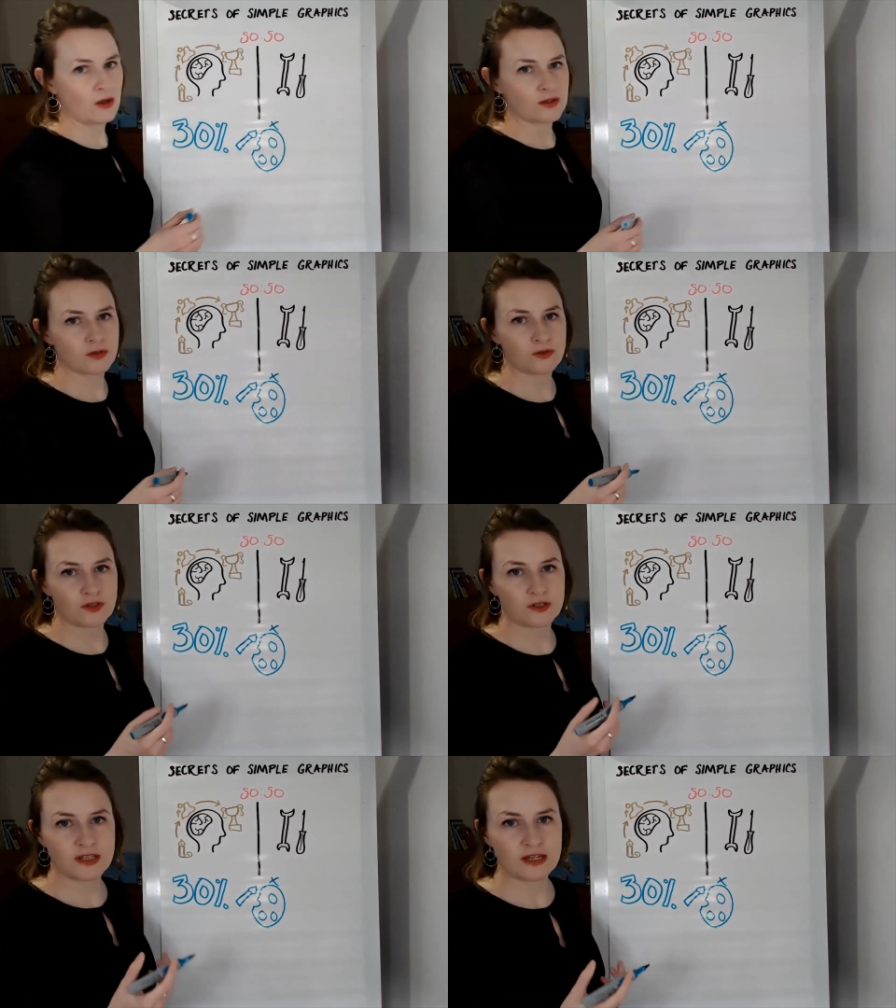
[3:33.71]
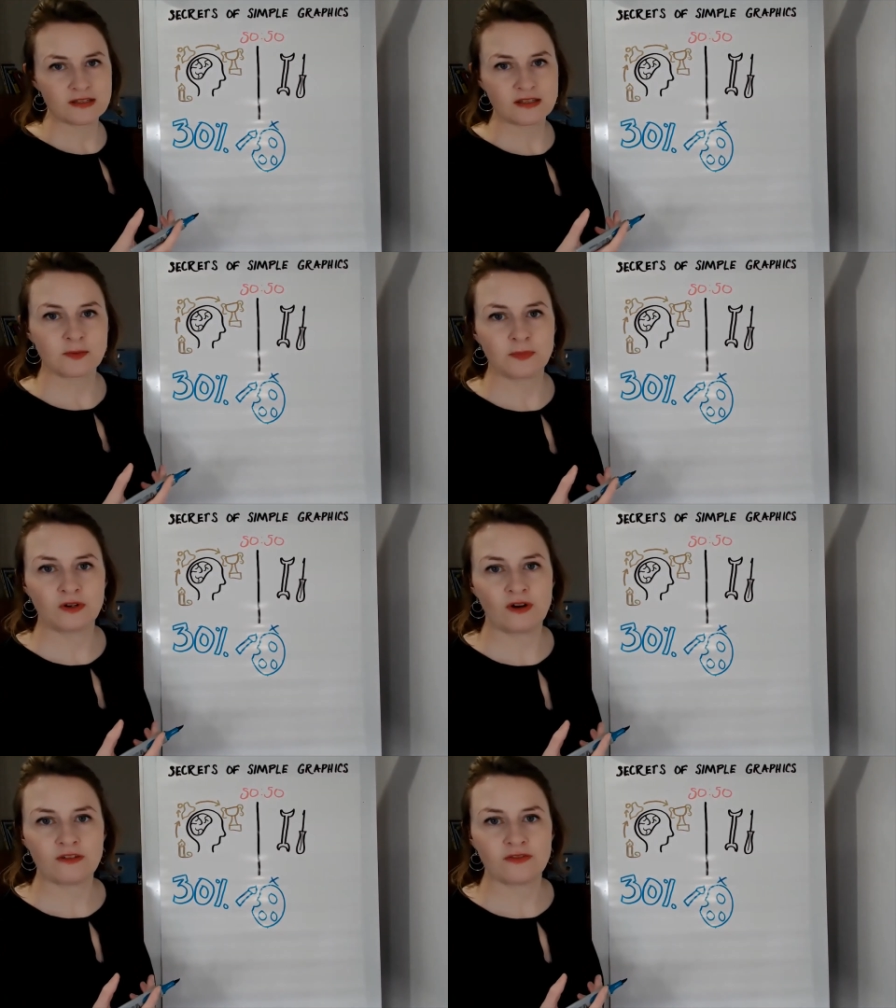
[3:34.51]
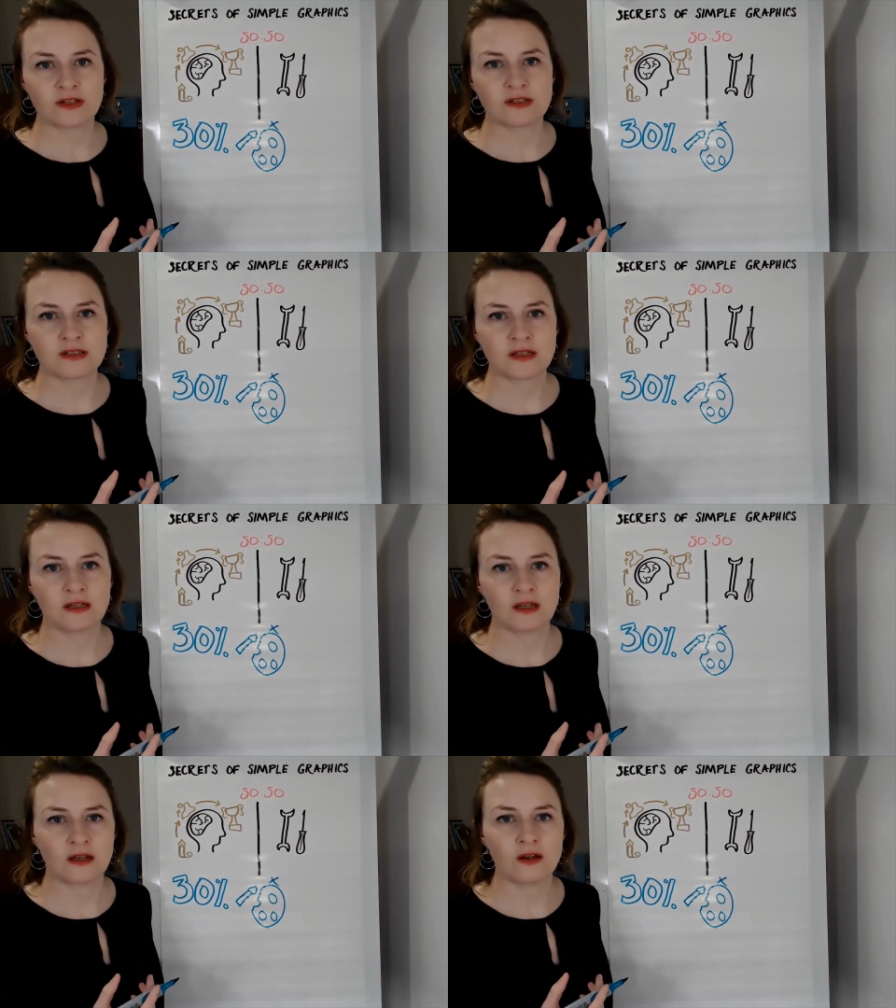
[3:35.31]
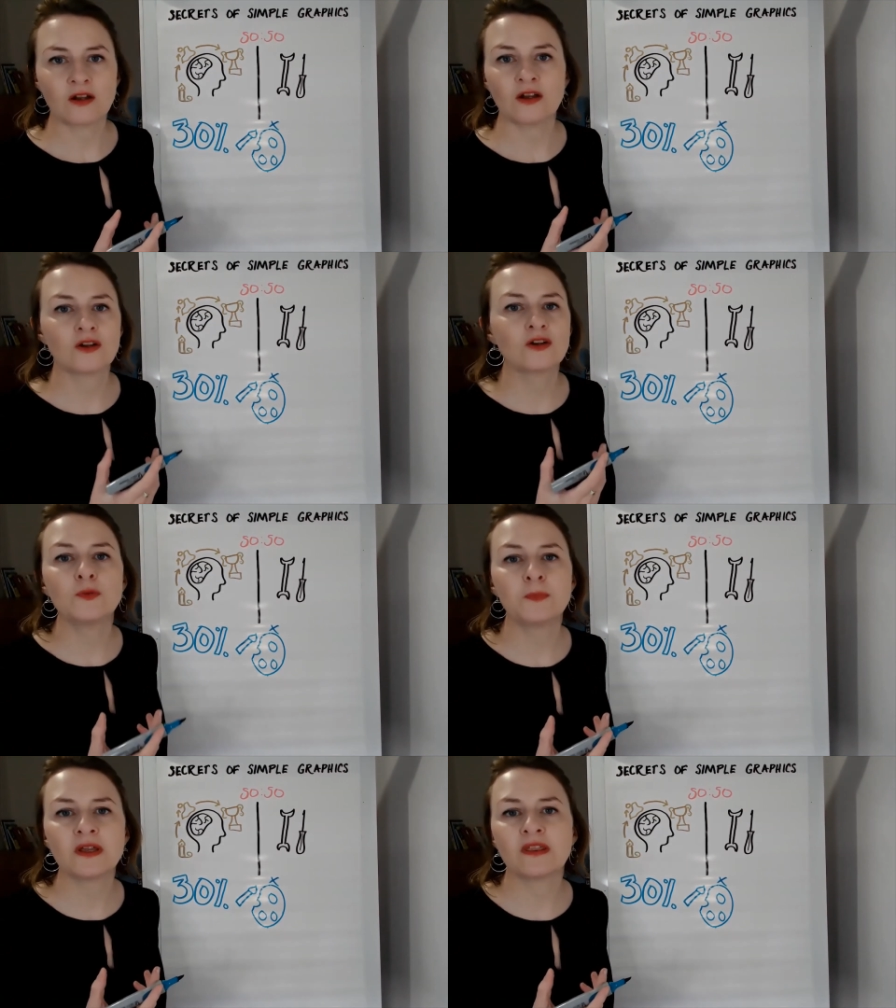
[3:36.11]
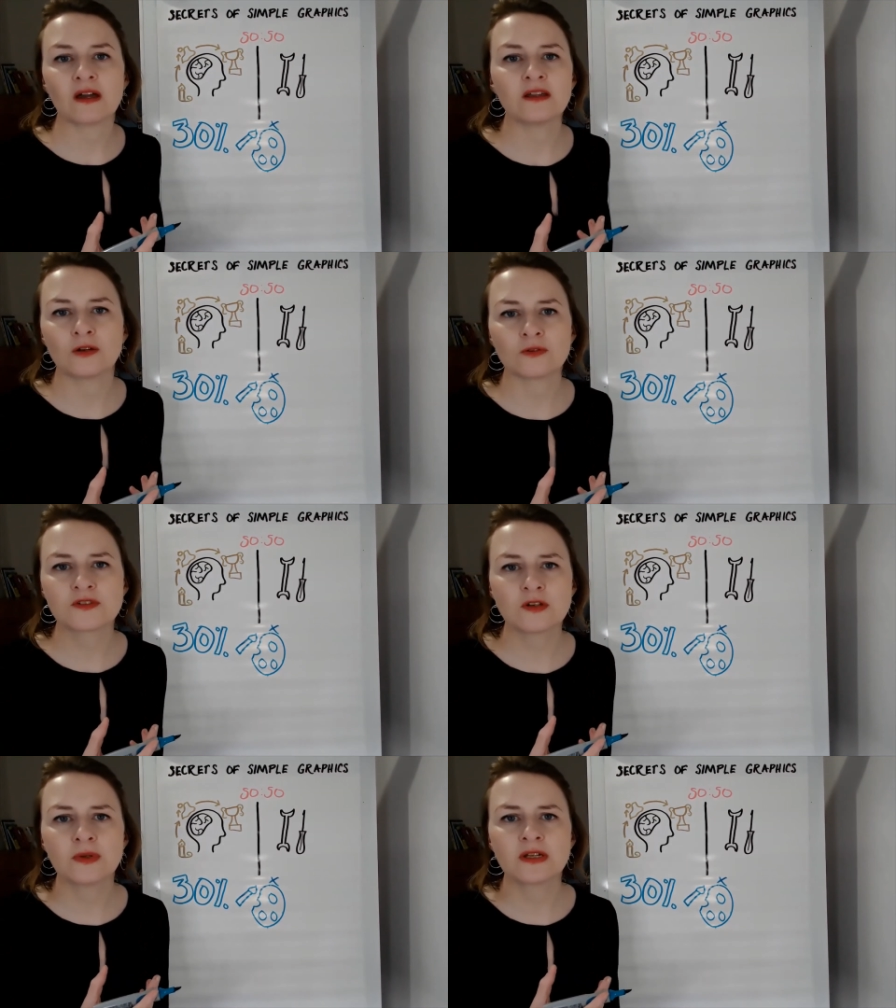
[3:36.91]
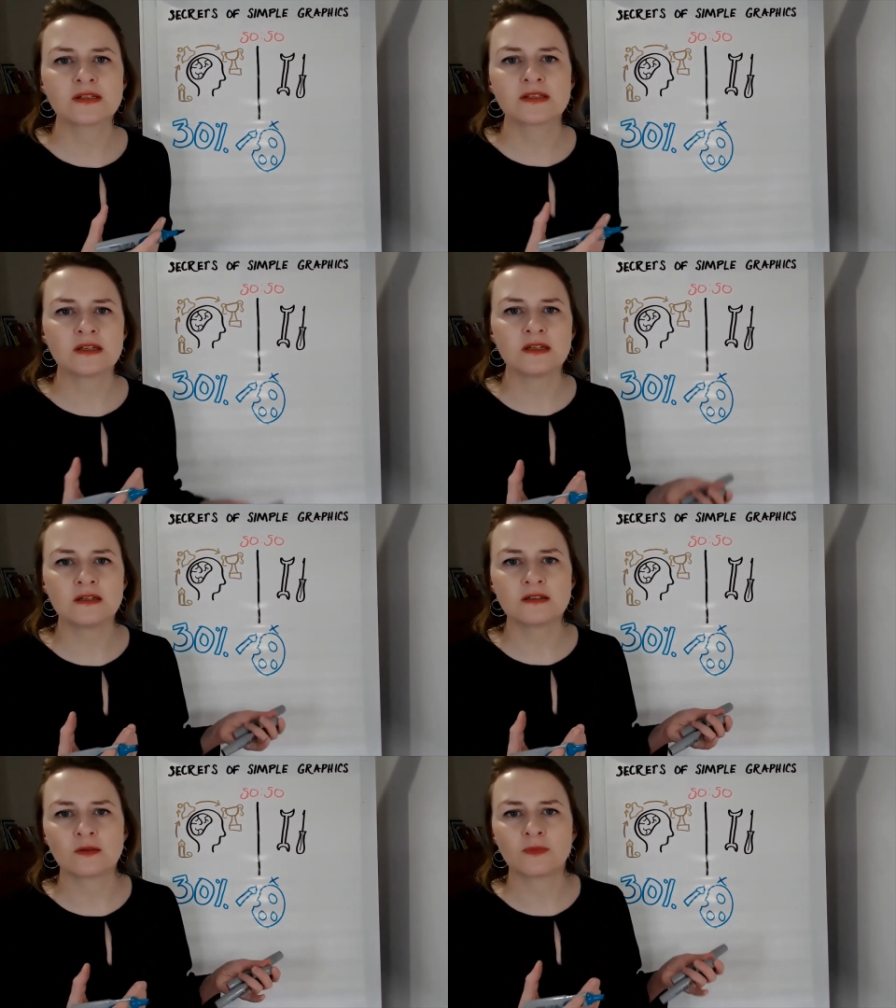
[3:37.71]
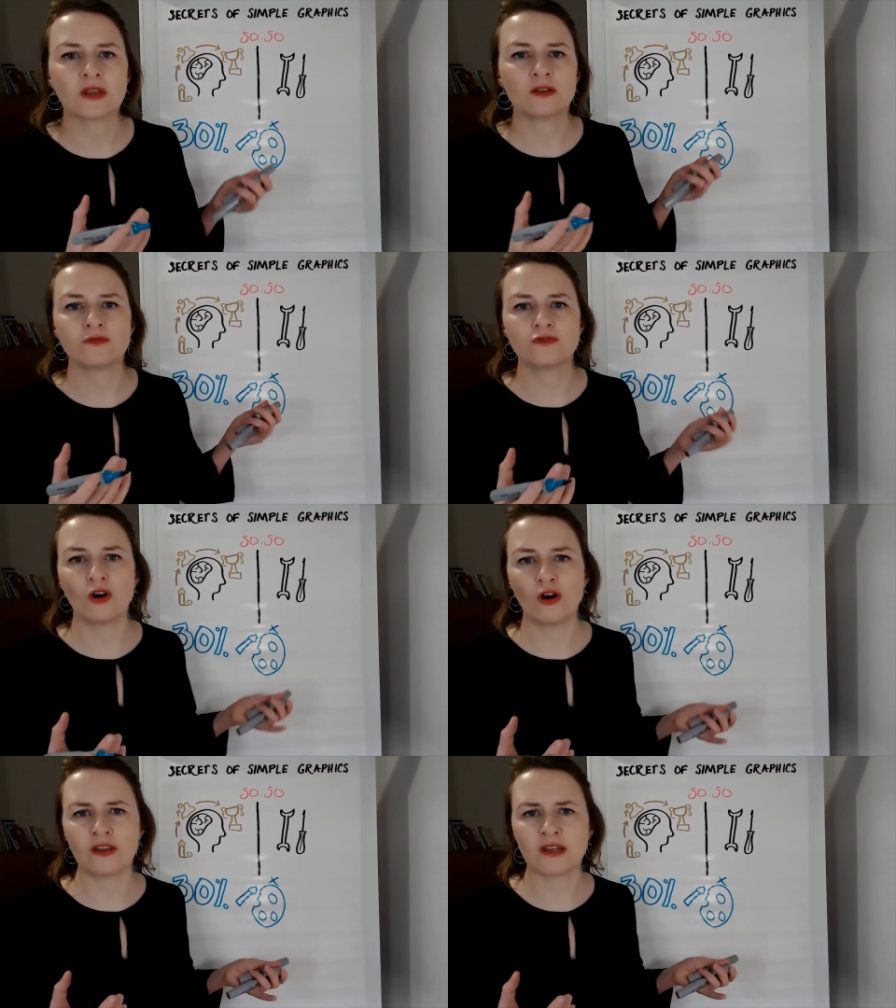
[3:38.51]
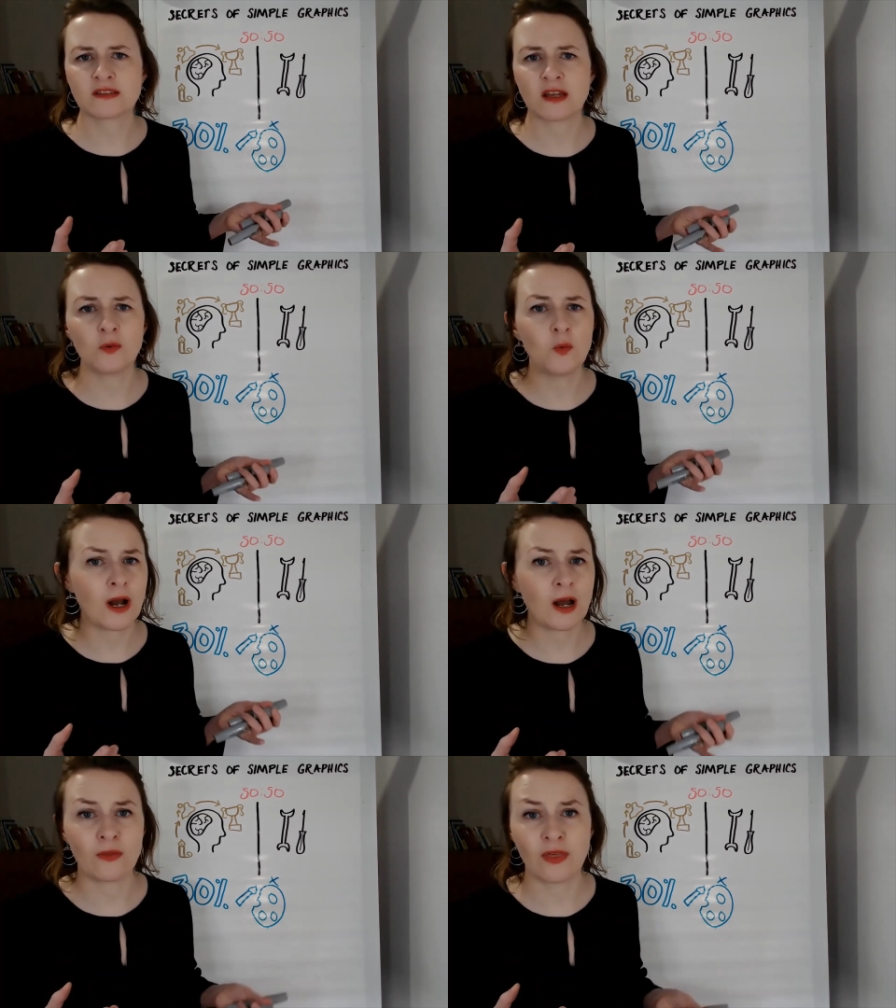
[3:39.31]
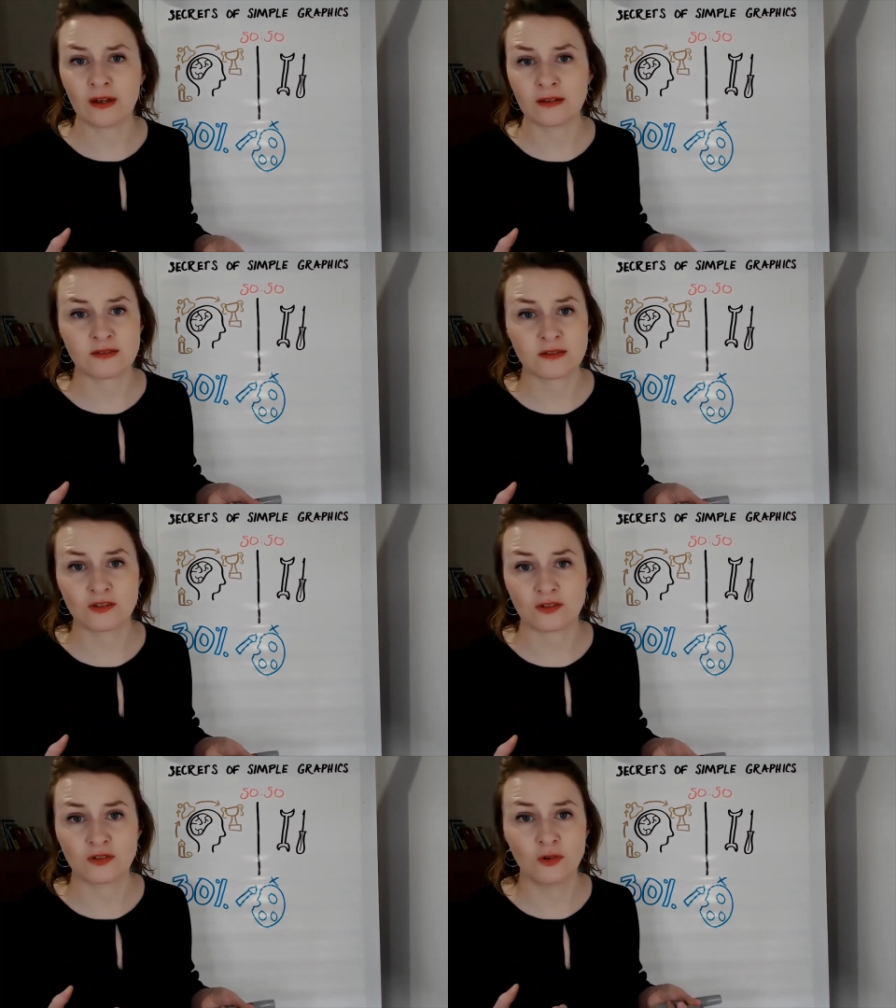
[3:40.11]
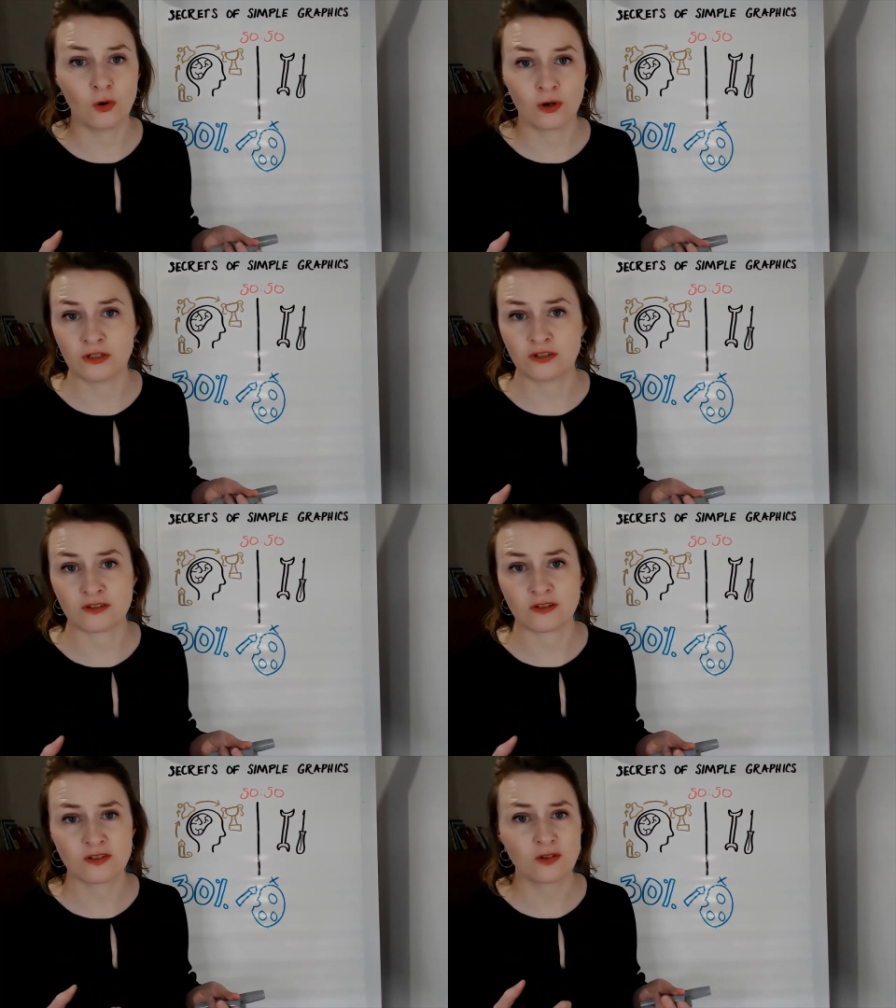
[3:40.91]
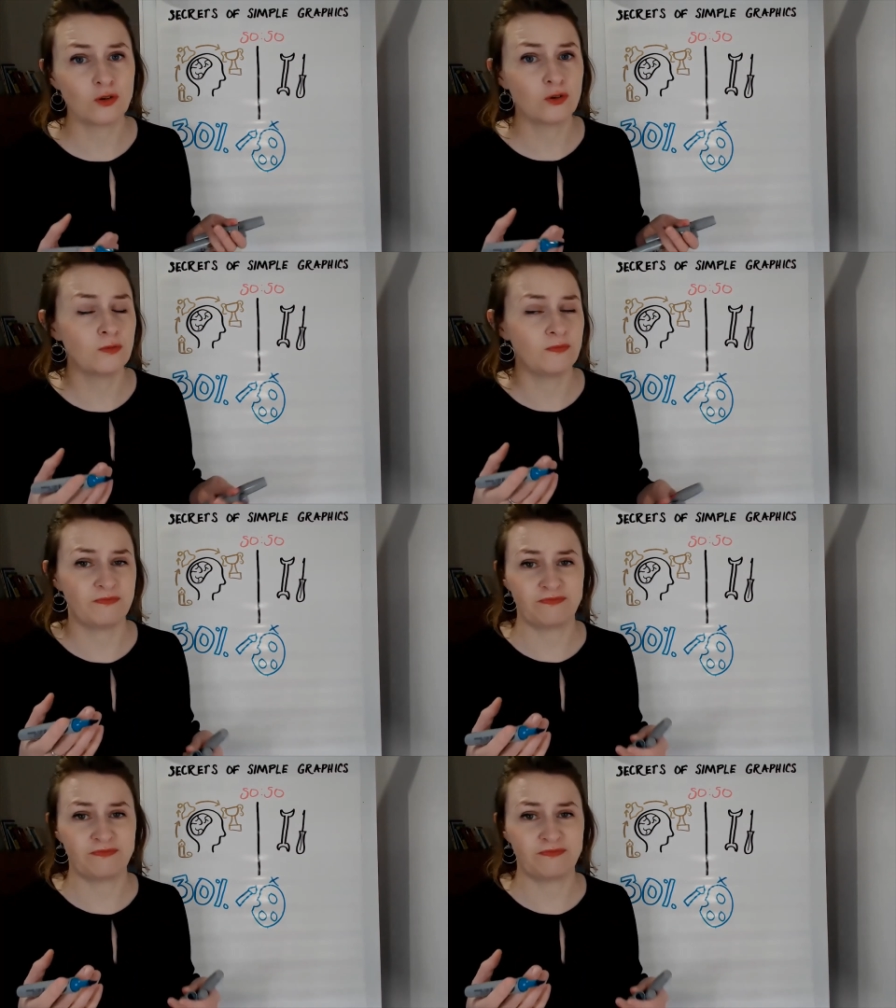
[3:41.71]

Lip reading: So success in simple graphics, it could be that, somebody sees something that you've drawn, they say, wow, that is just gorgeous. It's so